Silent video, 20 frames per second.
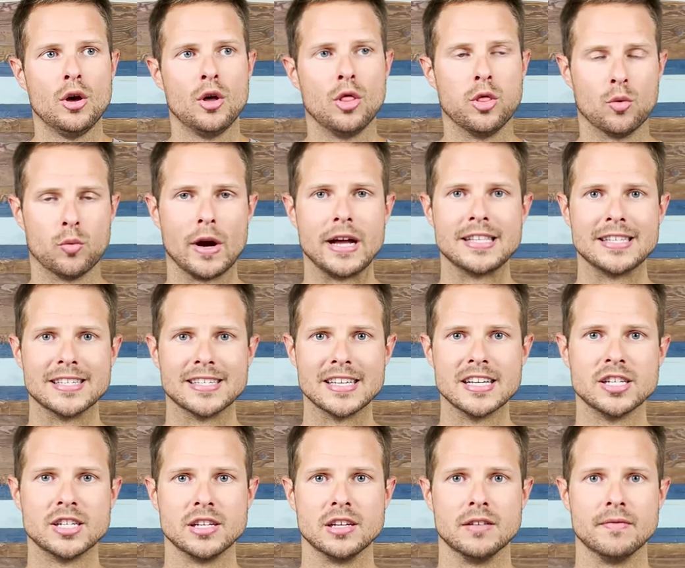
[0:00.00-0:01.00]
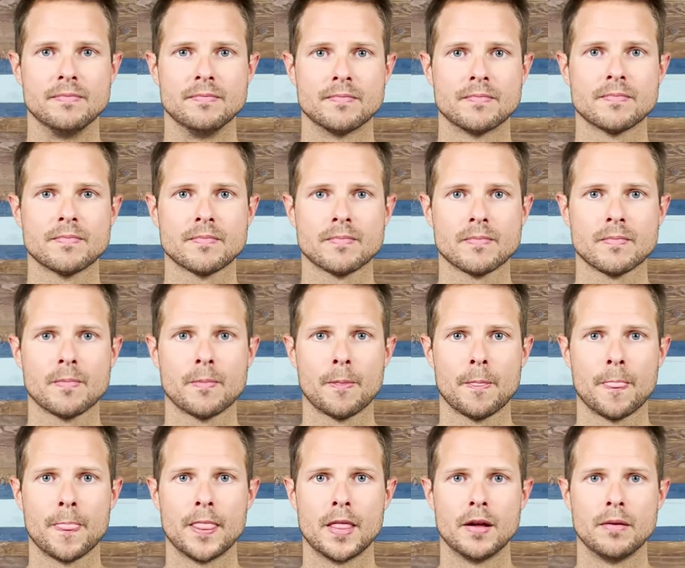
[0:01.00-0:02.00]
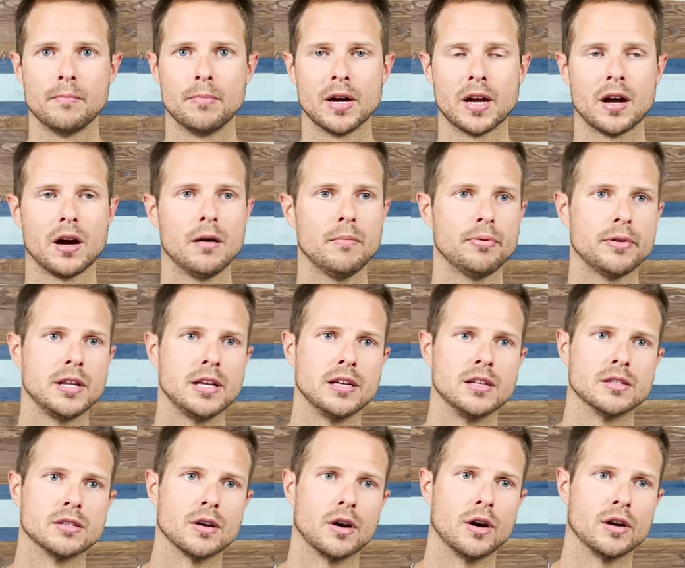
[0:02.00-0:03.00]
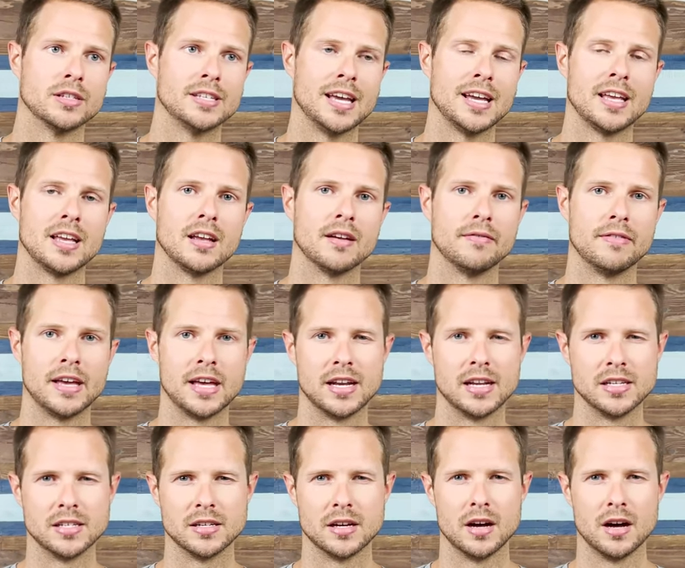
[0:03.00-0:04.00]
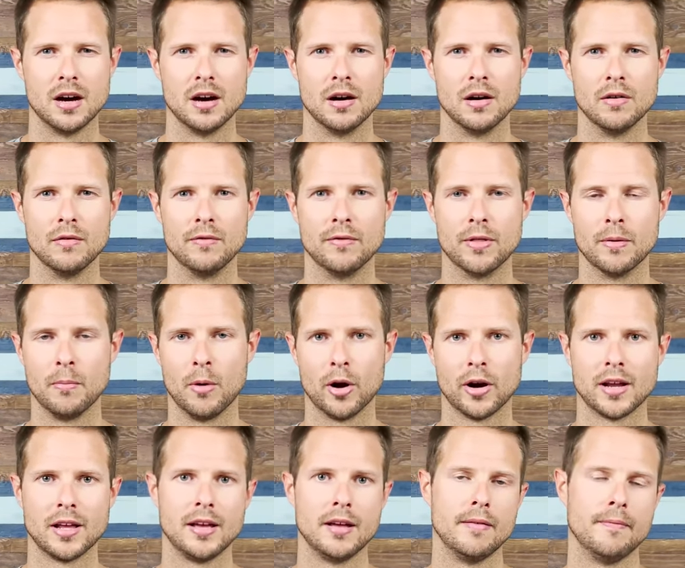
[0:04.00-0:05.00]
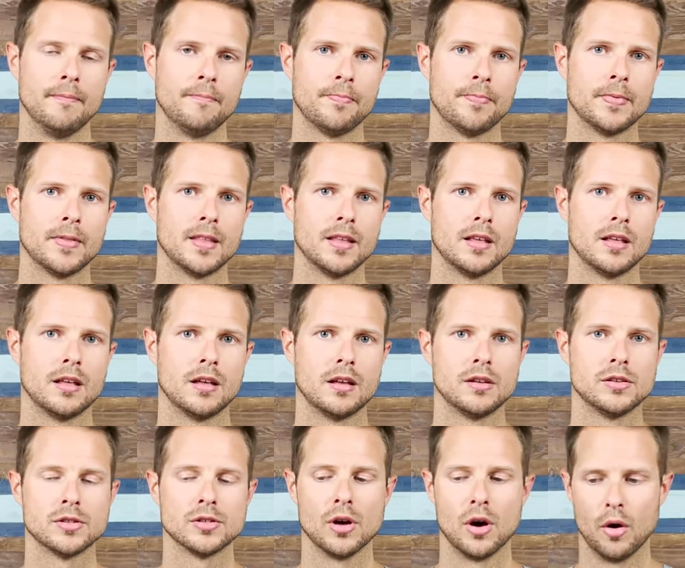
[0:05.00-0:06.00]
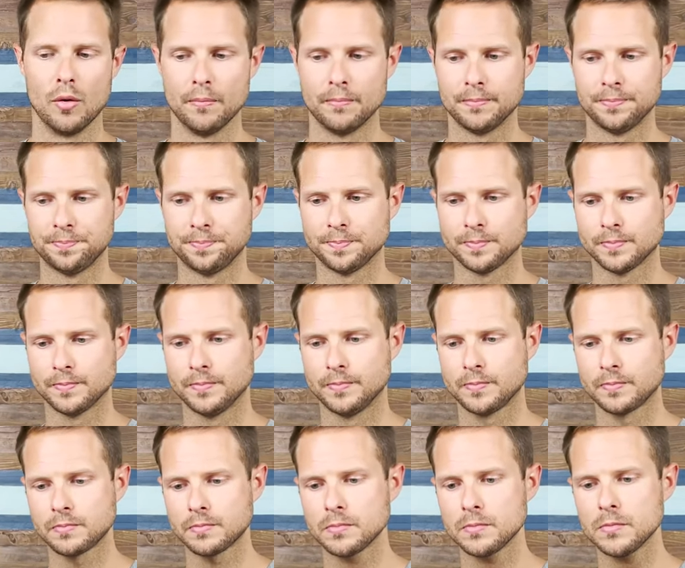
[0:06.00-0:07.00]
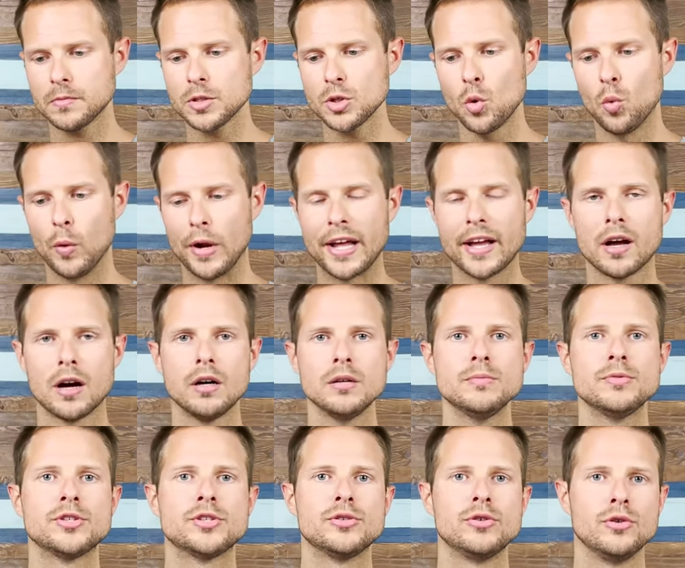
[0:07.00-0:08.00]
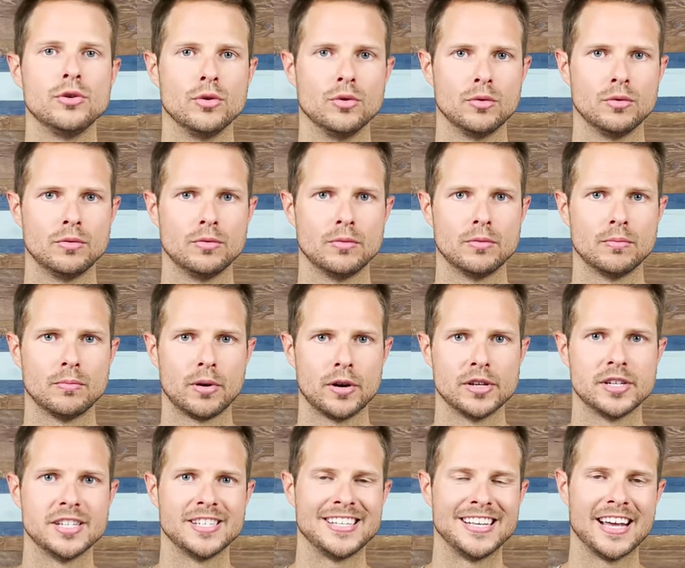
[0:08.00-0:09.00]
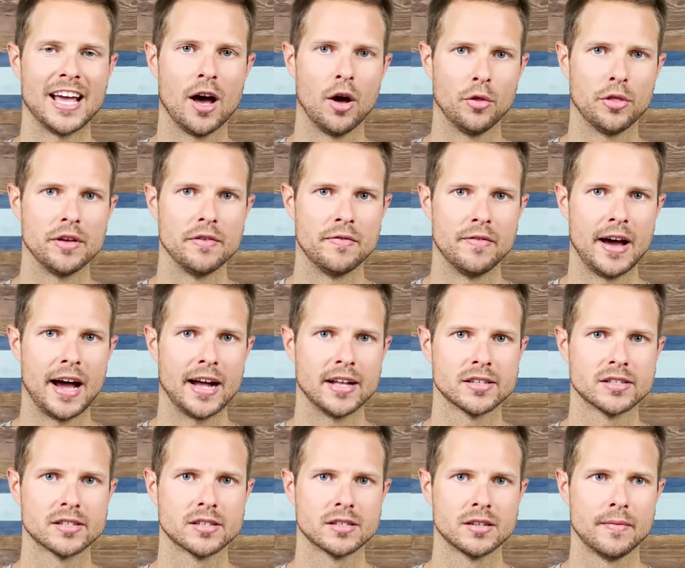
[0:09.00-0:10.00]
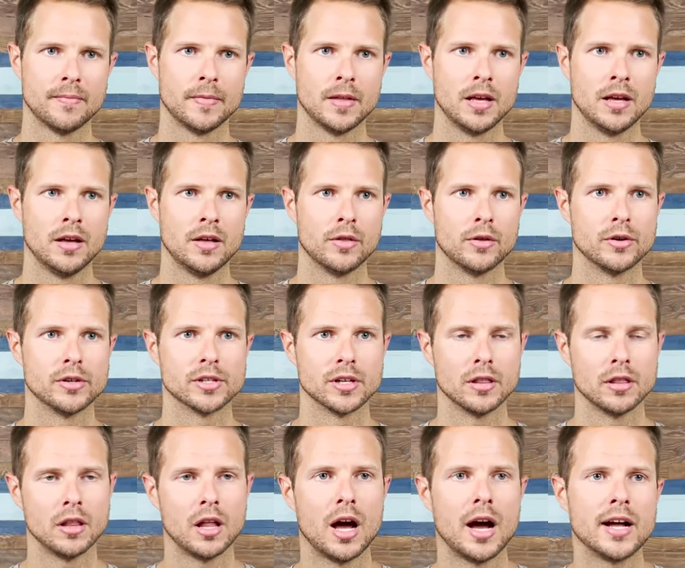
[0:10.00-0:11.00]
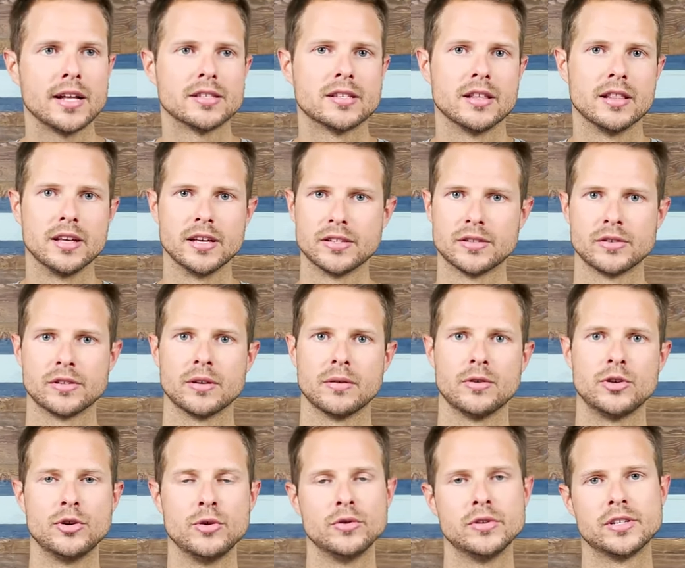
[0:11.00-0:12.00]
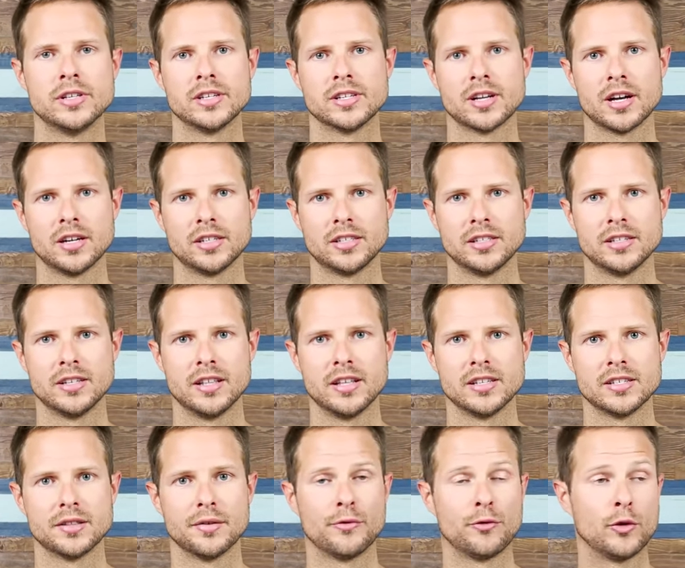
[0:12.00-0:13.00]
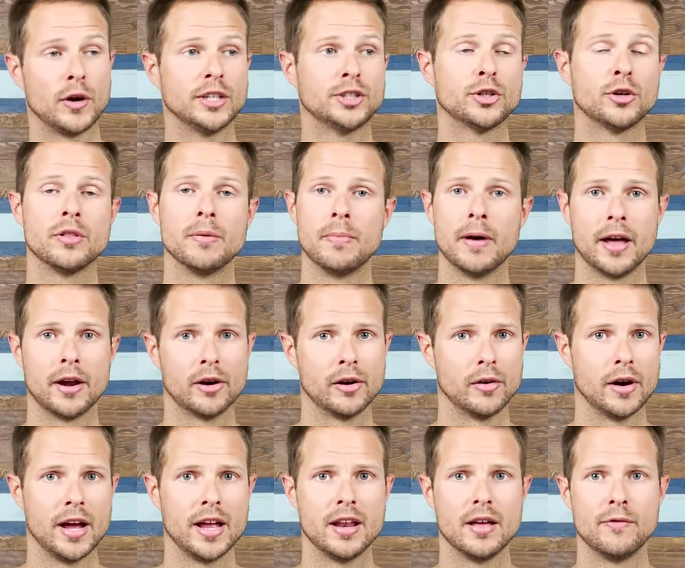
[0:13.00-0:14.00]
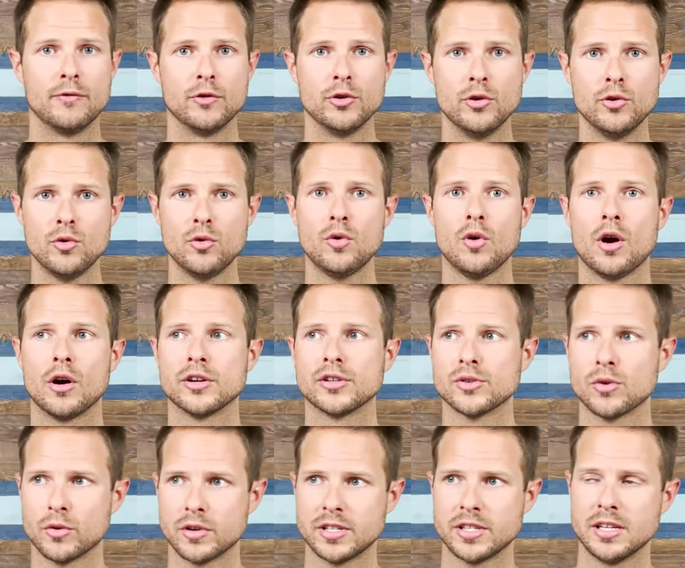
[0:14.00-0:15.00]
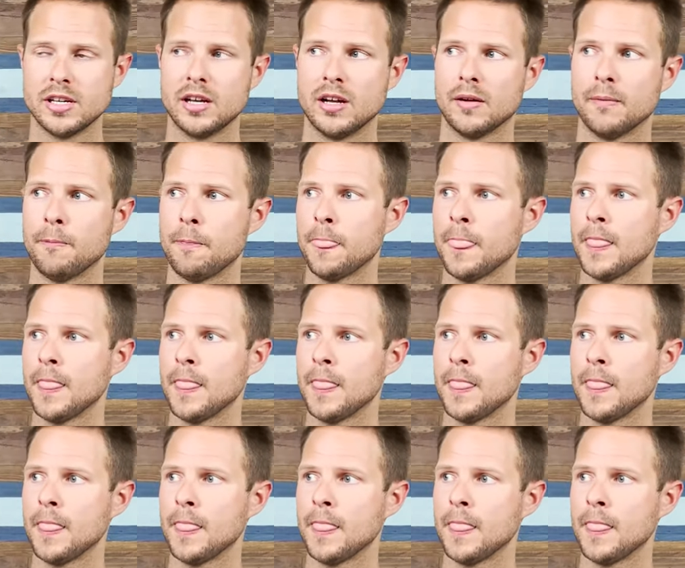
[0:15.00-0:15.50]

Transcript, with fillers: the right decision but companies are taking advantage of the market so when it comes to purchasing healthy fats there's a lot to this there's a huge discussion to this the fresher the better right if you are sourcing